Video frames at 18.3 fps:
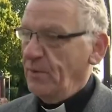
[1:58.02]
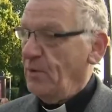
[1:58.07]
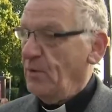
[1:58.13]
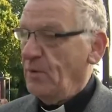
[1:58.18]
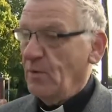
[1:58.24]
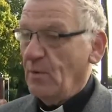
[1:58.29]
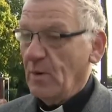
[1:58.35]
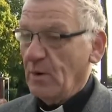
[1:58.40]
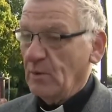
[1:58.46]

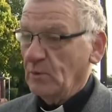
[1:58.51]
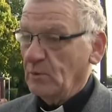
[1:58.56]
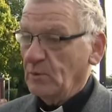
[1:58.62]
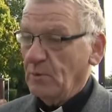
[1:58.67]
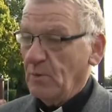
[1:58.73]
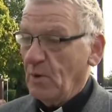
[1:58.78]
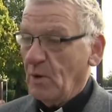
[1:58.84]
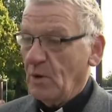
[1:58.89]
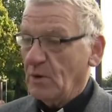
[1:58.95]
through the
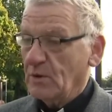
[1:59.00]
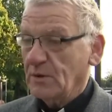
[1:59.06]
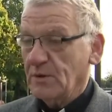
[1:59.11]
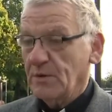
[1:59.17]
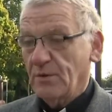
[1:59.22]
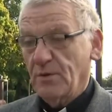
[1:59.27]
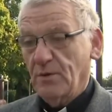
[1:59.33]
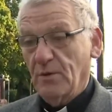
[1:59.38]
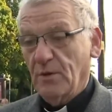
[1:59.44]
world
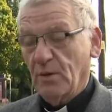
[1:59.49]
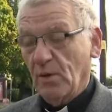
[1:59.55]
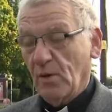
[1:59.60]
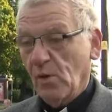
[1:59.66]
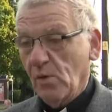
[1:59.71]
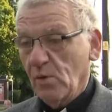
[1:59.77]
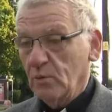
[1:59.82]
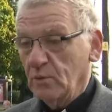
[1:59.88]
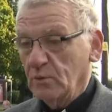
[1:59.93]
wars, through the
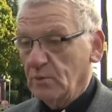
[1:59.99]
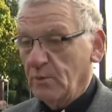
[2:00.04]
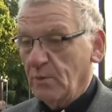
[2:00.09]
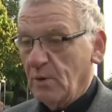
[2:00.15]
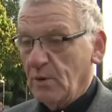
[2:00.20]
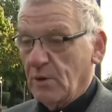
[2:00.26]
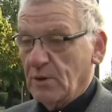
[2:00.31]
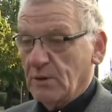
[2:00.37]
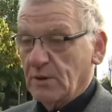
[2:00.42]
Cold
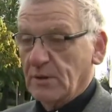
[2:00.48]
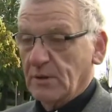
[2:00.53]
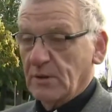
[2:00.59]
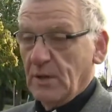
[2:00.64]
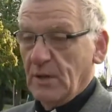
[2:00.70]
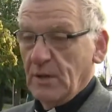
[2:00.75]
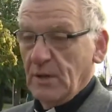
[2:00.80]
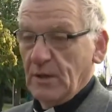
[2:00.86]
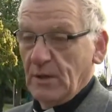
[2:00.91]

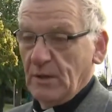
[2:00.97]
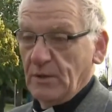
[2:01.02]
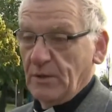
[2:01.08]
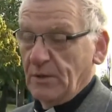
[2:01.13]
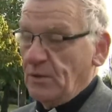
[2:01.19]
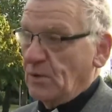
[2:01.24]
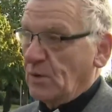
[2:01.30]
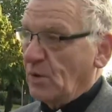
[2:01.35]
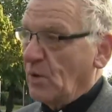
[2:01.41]
Wars,
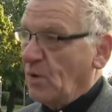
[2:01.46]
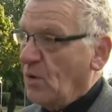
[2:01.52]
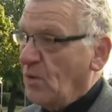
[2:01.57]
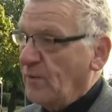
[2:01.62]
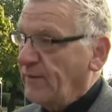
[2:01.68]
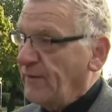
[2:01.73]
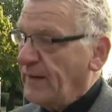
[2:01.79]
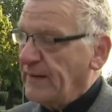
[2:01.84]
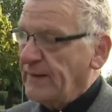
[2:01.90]
through
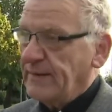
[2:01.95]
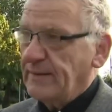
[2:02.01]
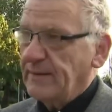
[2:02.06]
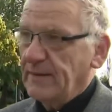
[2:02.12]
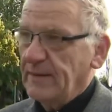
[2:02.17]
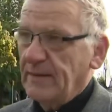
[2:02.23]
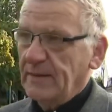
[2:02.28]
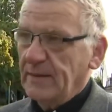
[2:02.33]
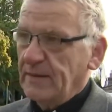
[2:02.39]
COVID.